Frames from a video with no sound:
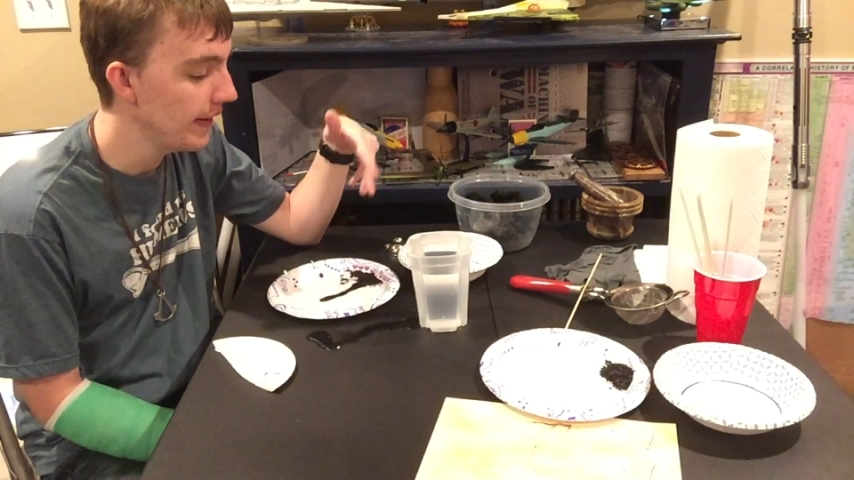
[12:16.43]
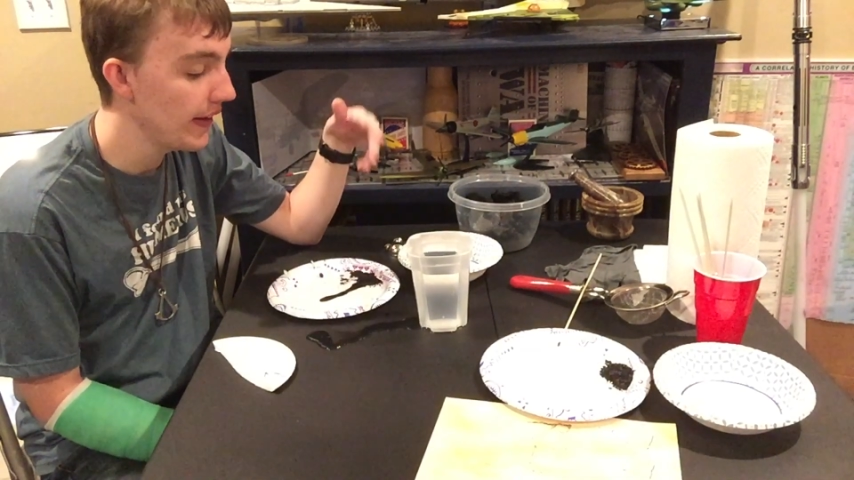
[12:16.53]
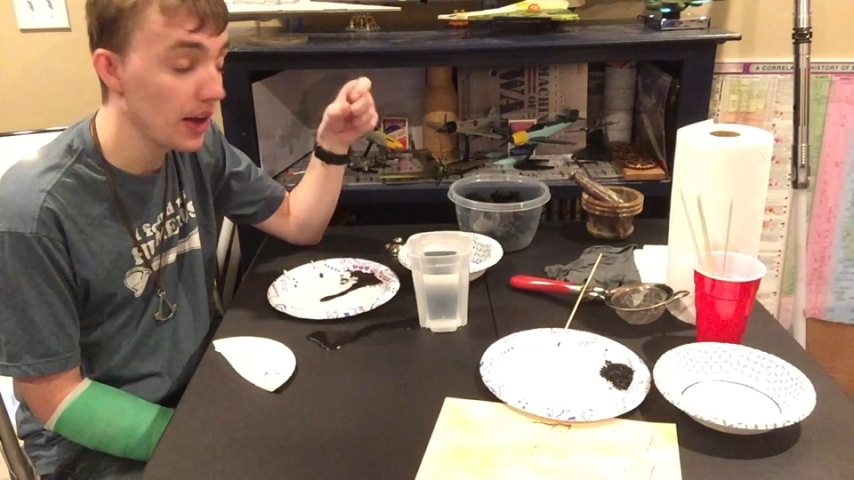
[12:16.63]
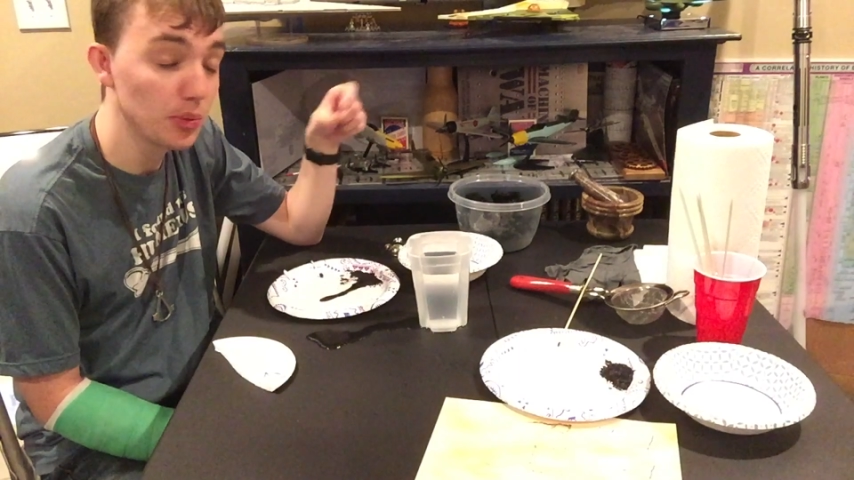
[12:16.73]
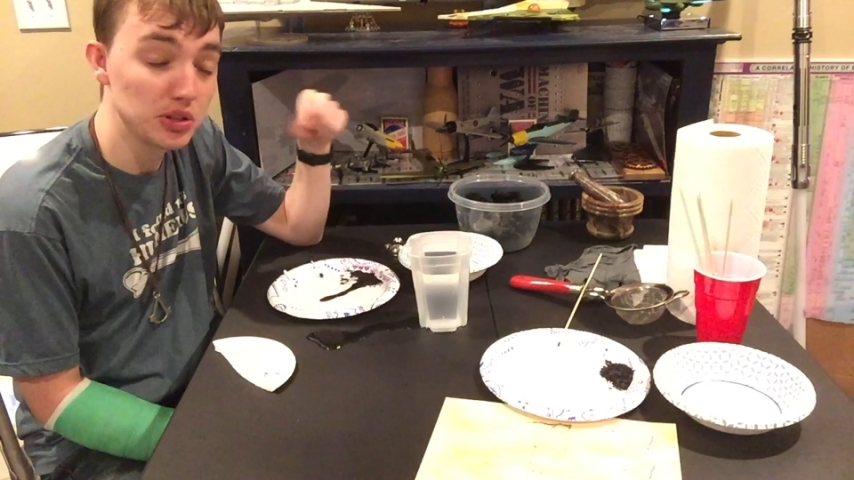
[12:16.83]

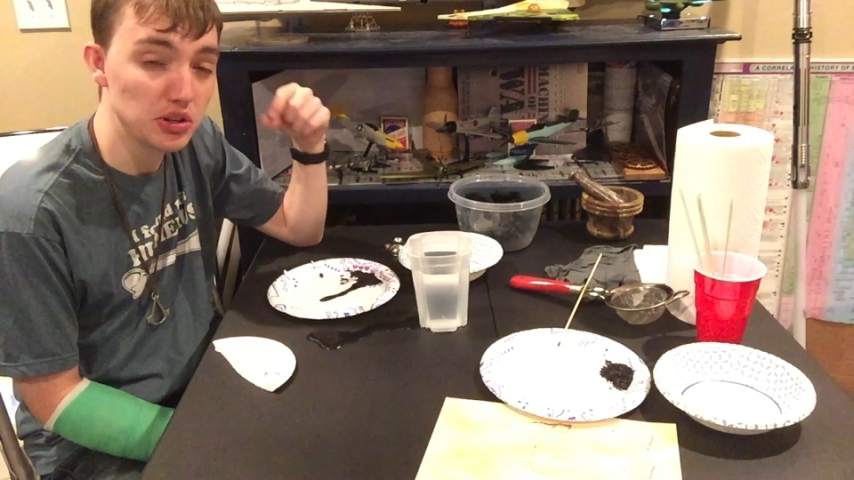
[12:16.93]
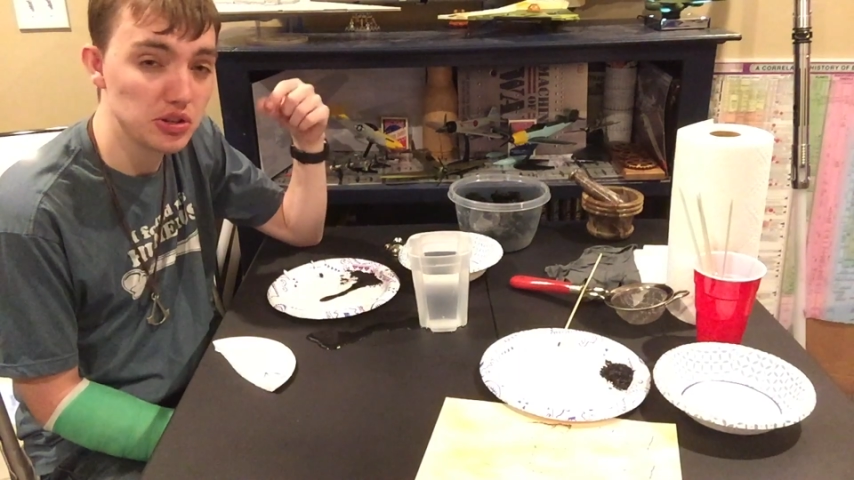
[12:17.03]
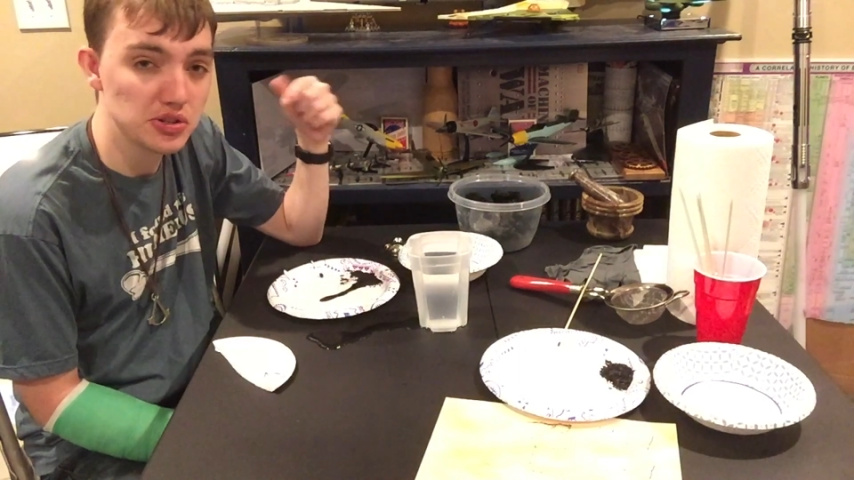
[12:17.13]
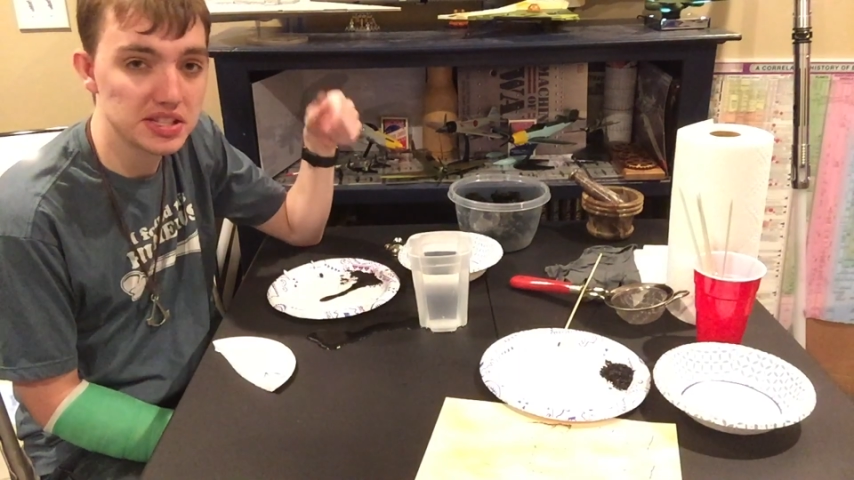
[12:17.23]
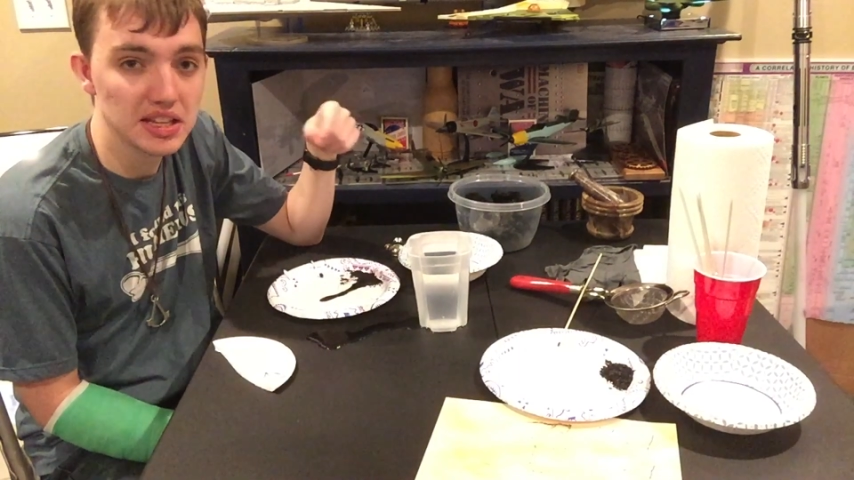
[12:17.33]
When
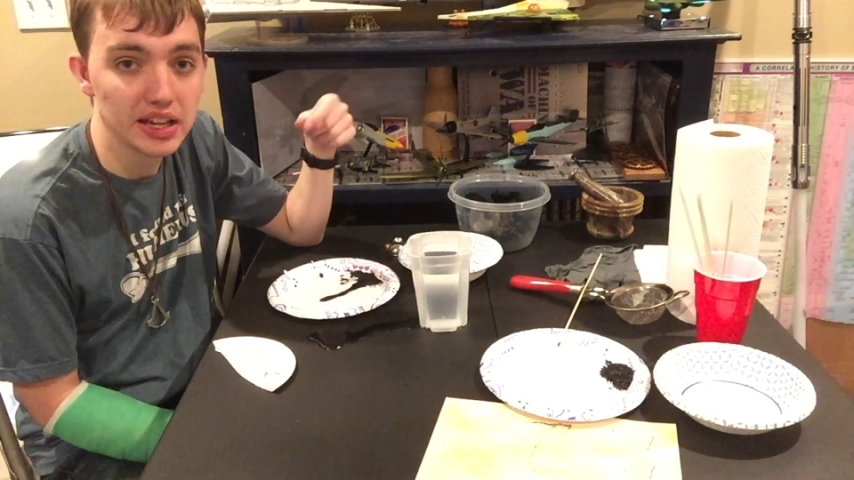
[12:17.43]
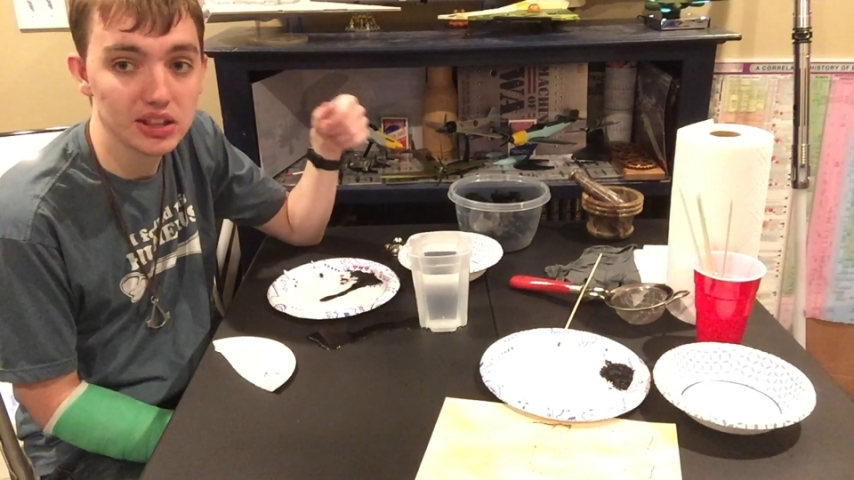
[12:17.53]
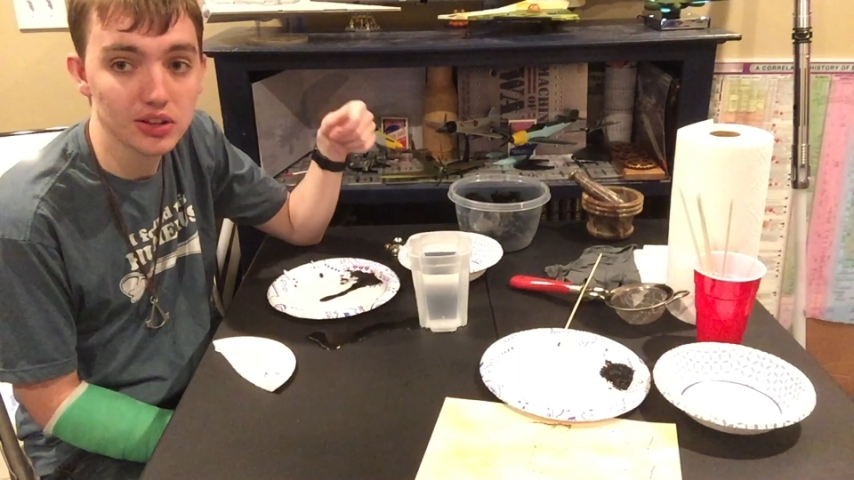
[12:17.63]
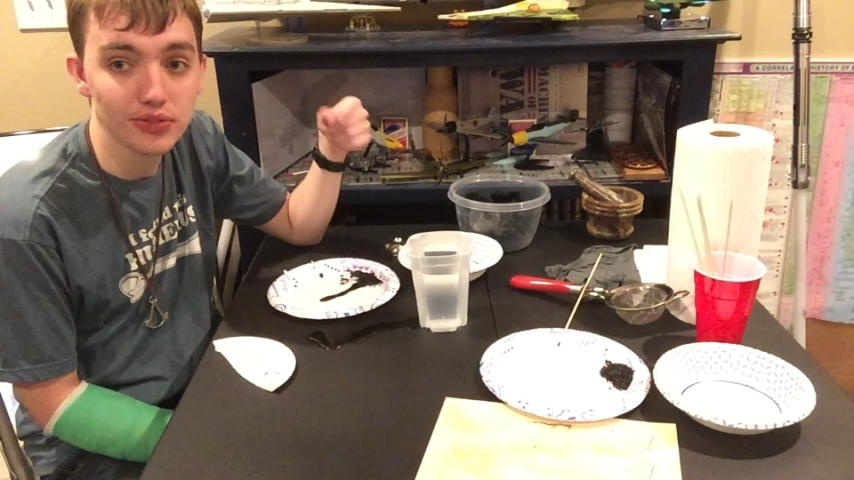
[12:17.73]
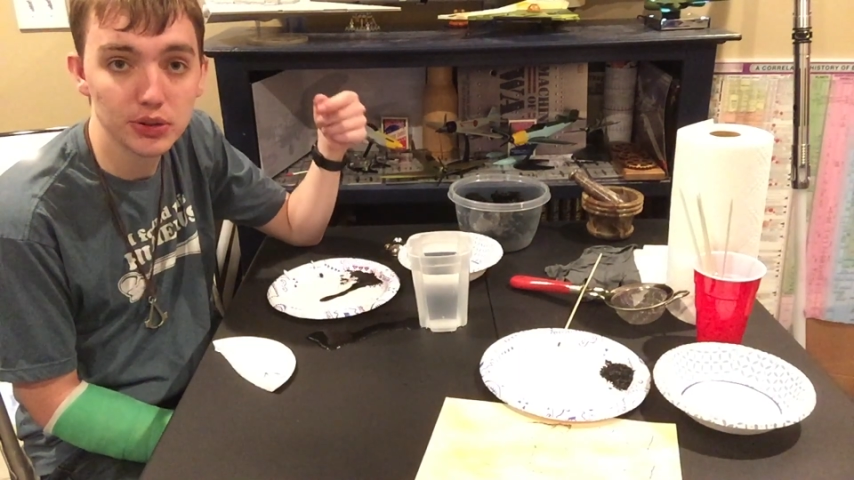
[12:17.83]
you see like
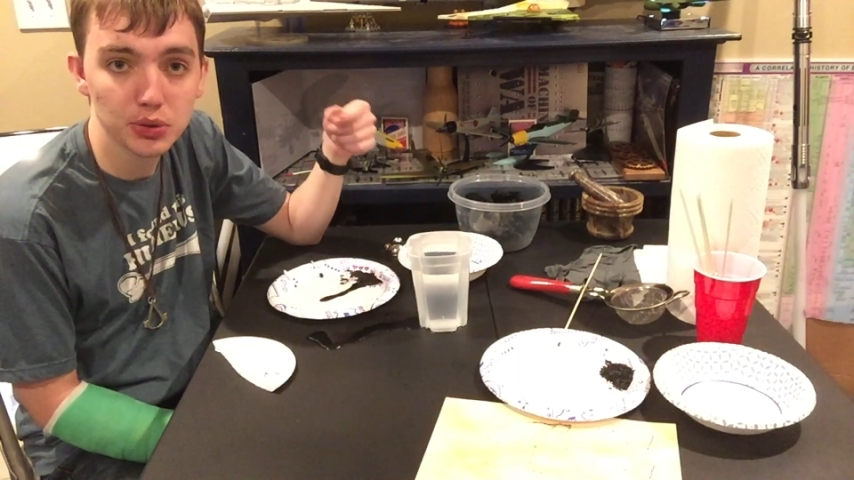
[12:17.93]
the feather